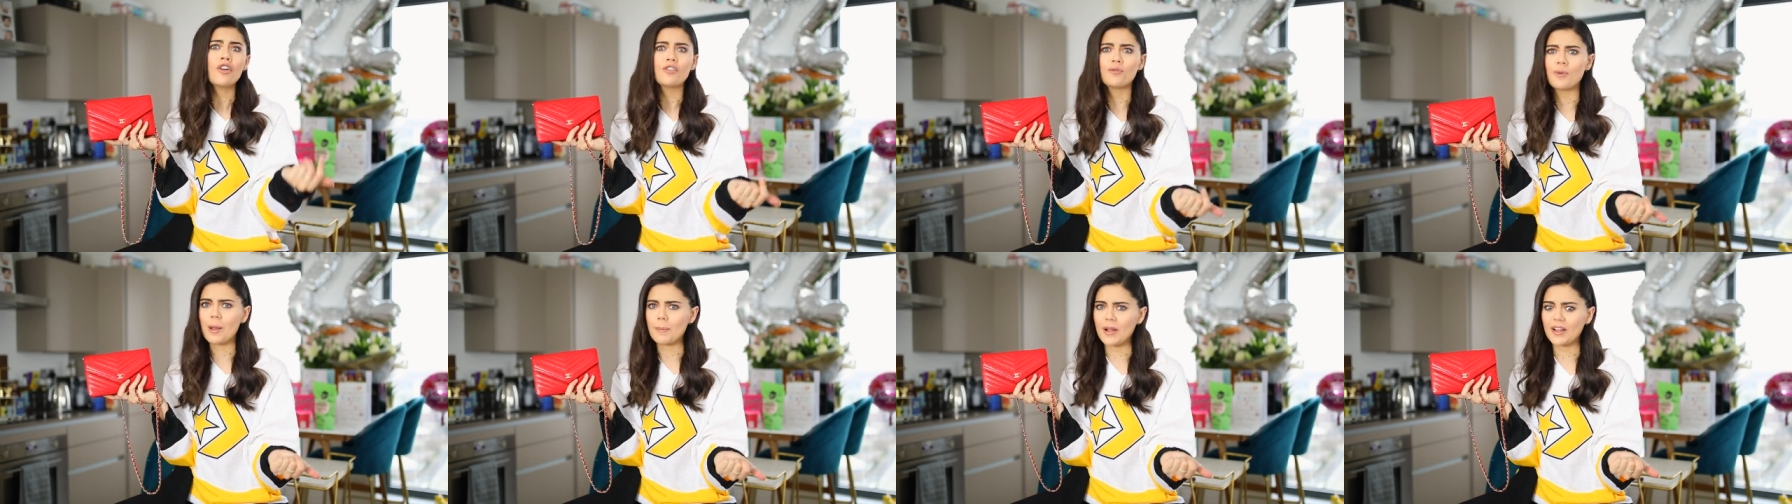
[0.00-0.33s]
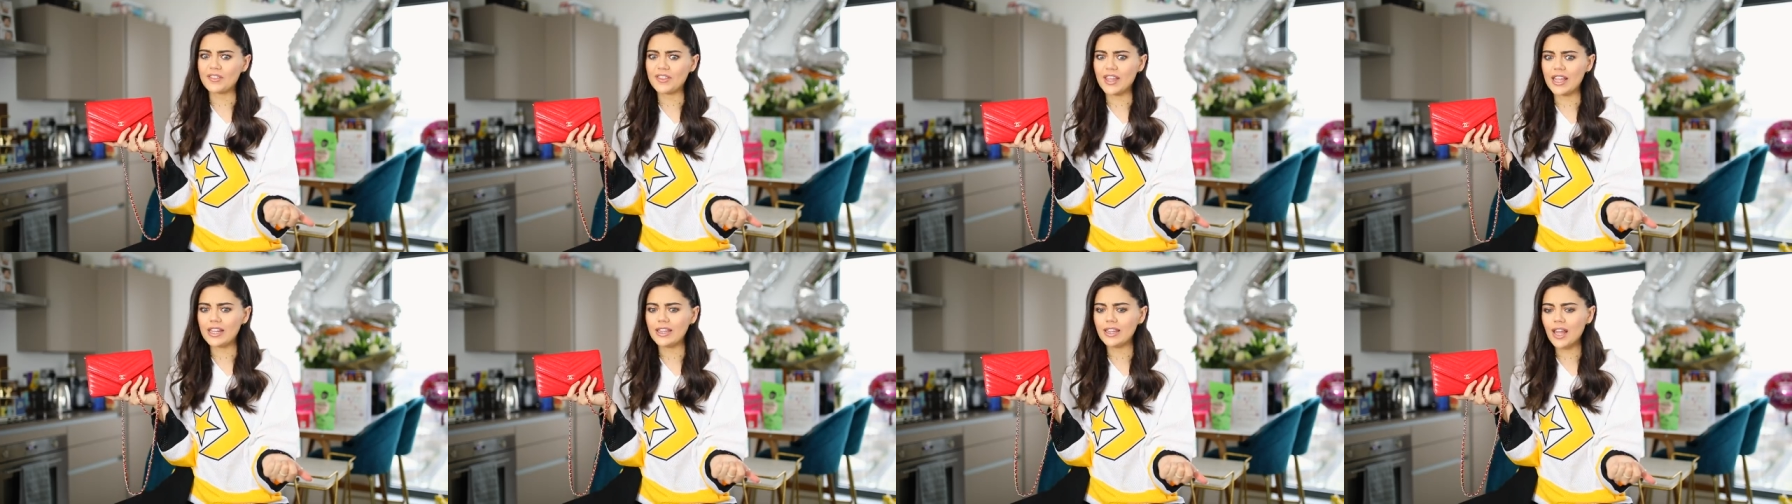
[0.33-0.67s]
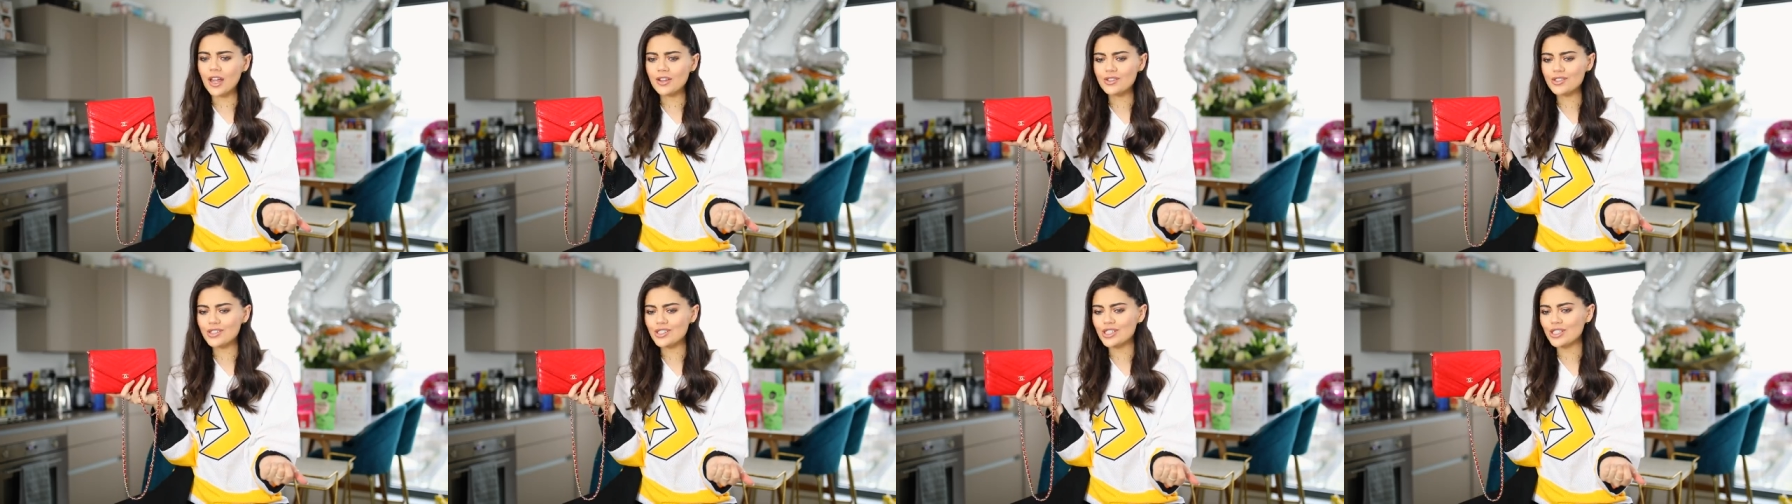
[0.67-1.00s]
for my birthday
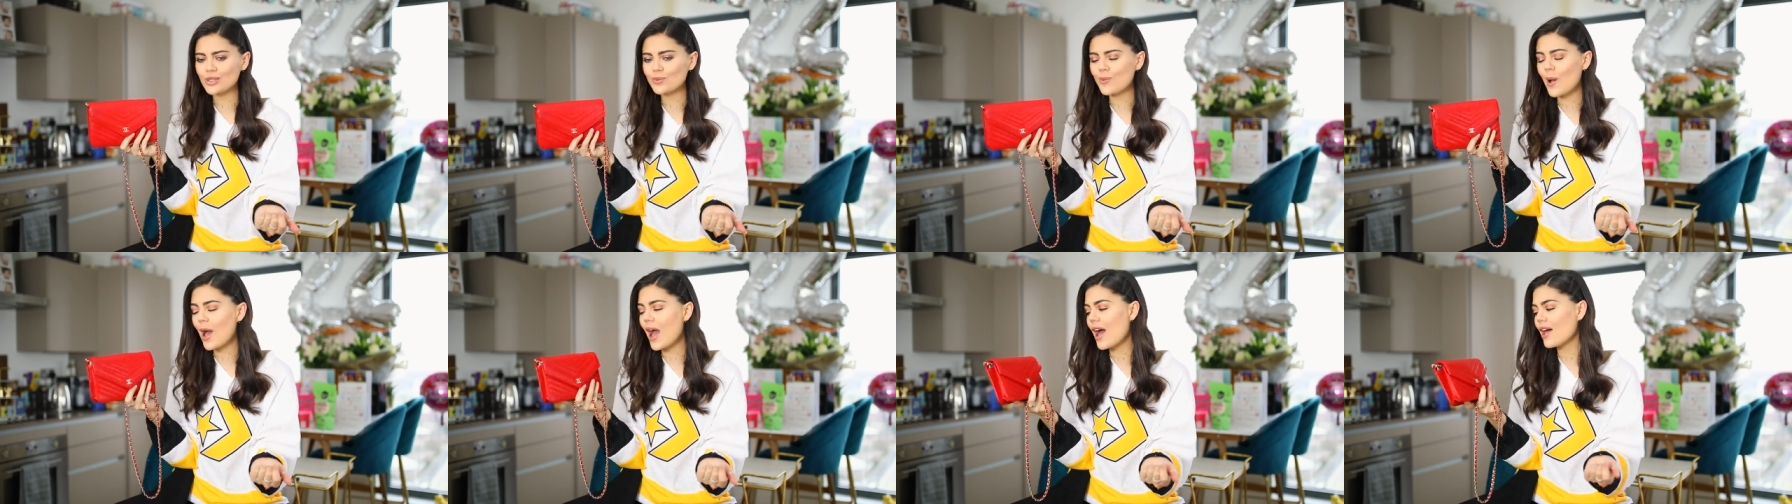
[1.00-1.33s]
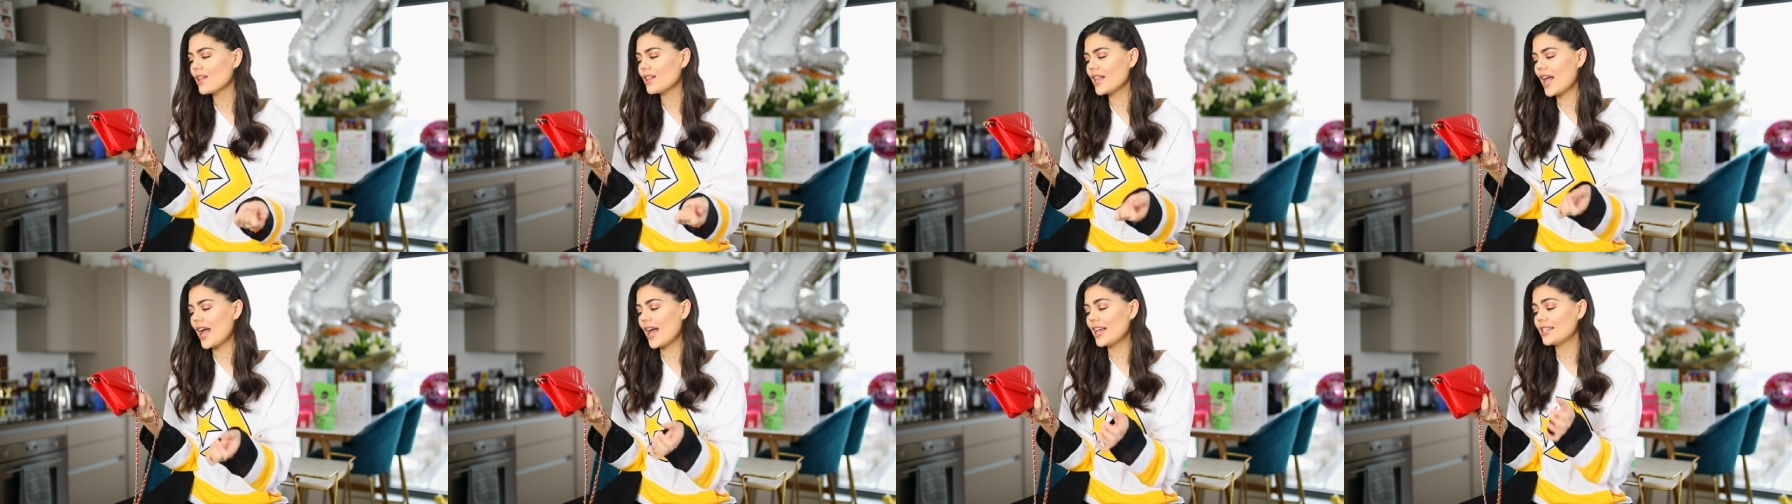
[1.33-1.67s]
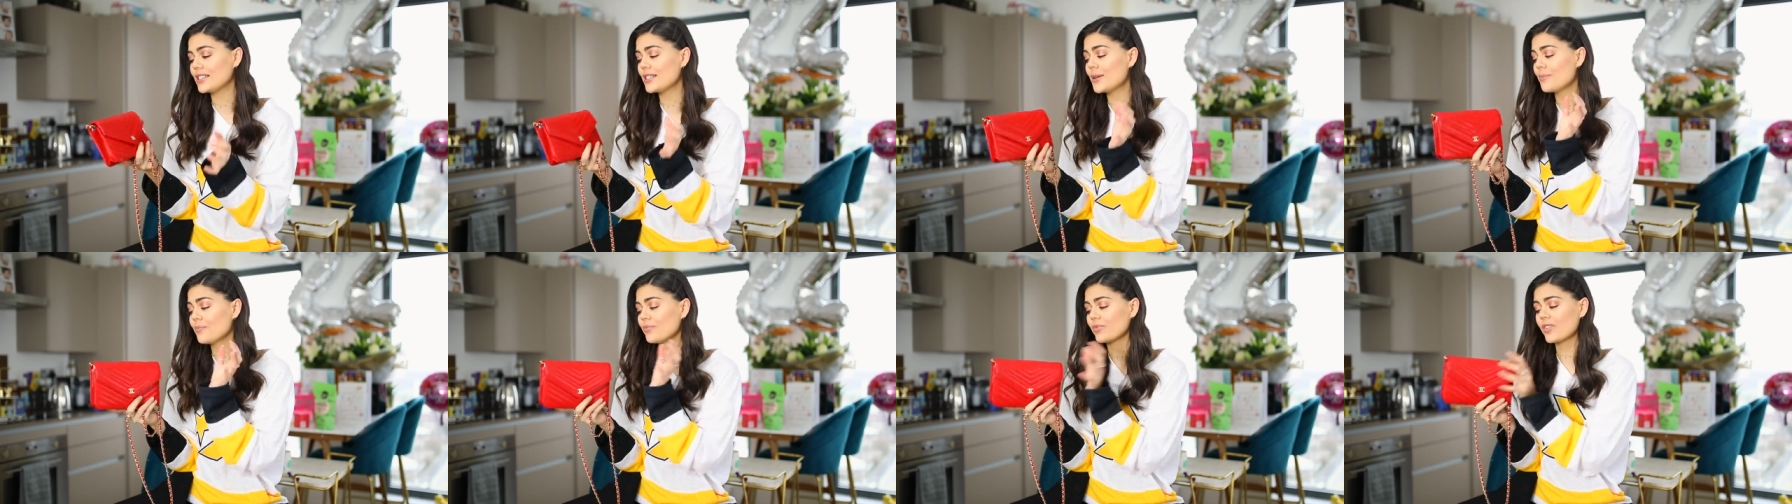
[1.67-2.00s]
lunch as well,
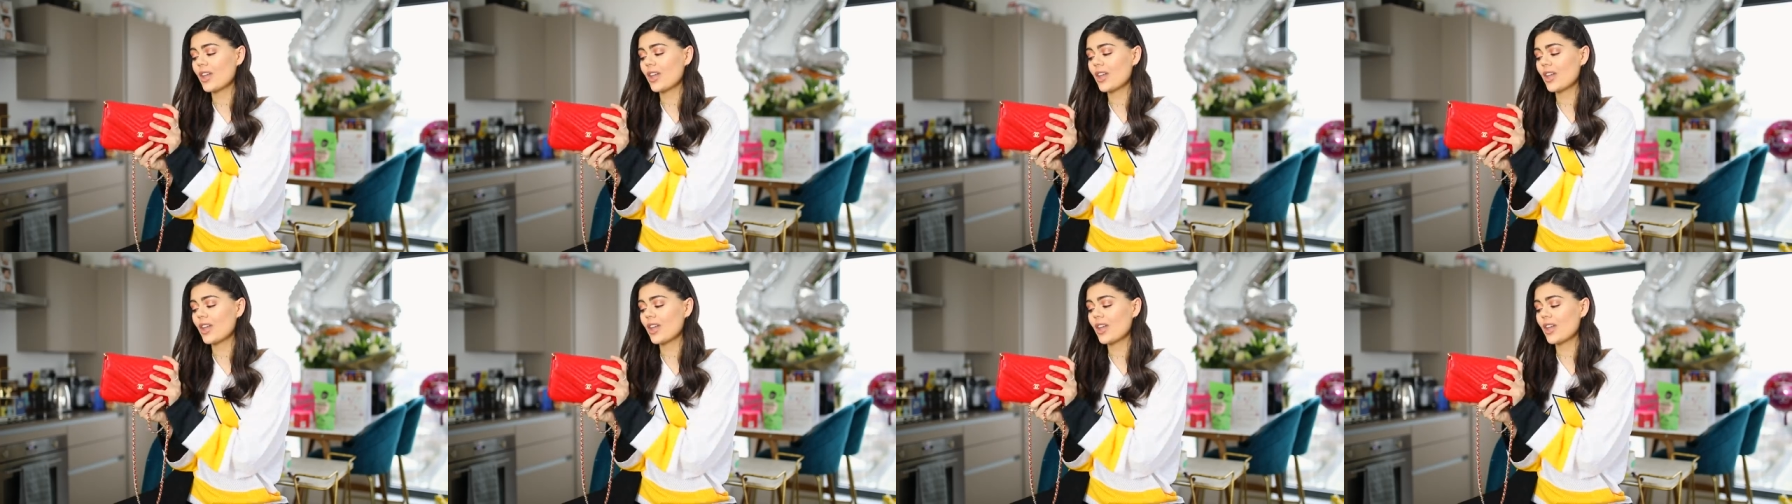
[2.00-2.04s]
and